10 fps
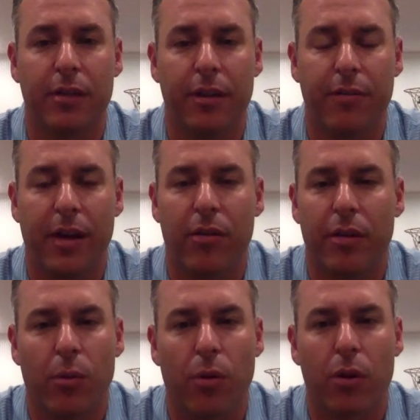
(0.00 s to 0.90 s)
If I
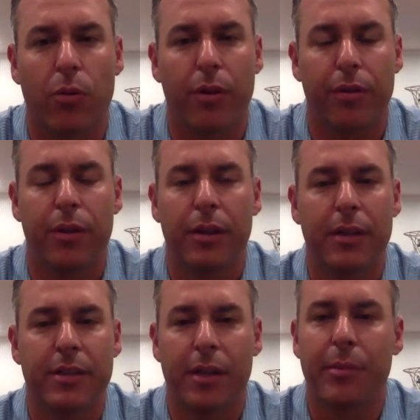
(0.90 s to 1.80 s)
only work with
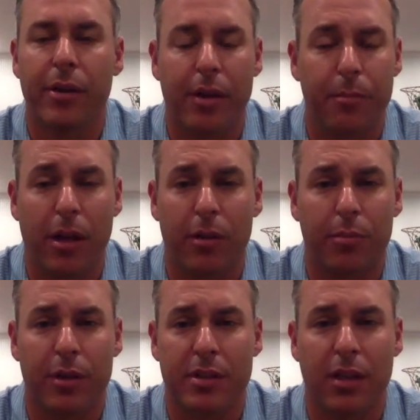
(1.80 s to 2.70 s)
$10 million
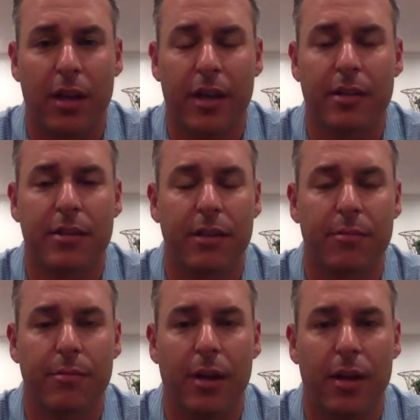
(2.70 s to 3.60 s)
plus clients
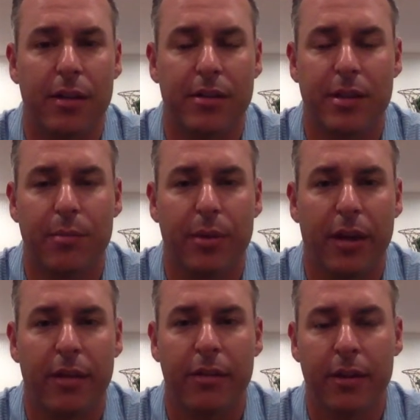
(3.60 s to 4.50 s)
and the
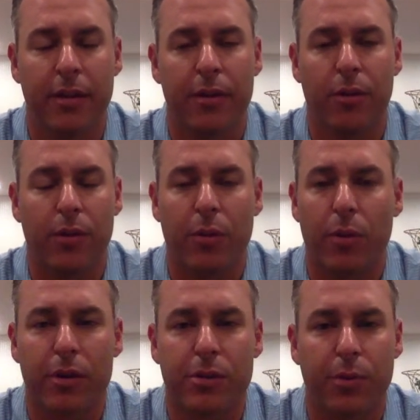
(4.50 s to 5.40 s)
CPA only
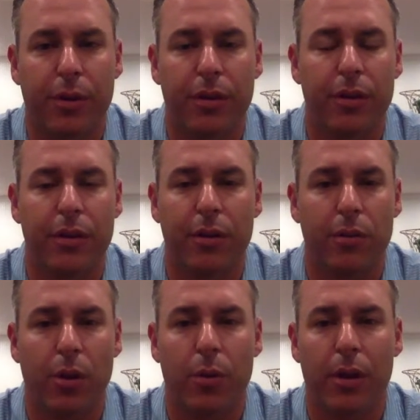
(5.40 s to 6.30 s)
works with
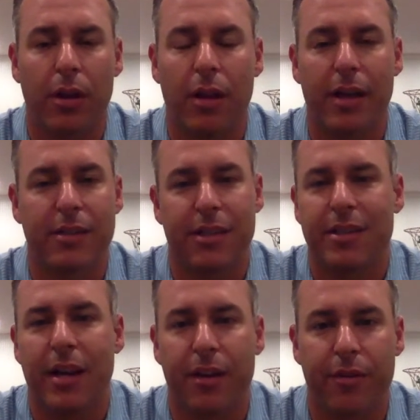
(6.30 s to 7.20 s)
lower end clients, that's
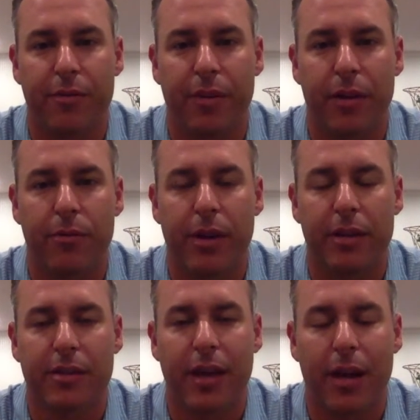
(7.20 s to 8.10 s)
not a good fit, right?
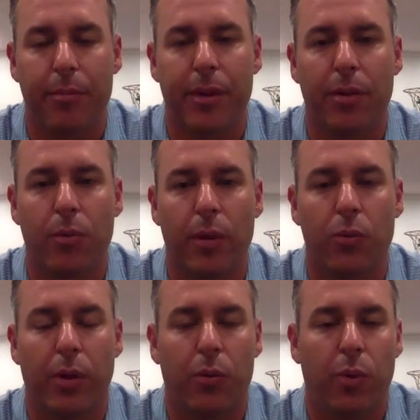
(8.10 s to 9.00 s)
It's got to be a
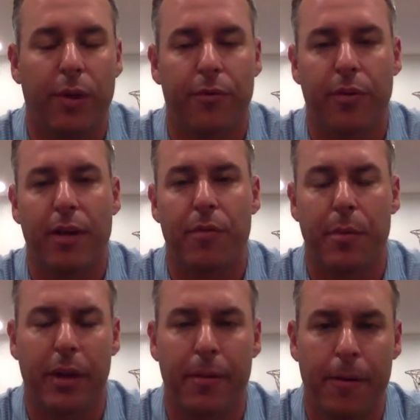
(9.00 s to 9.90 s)
win-win-win for everybody.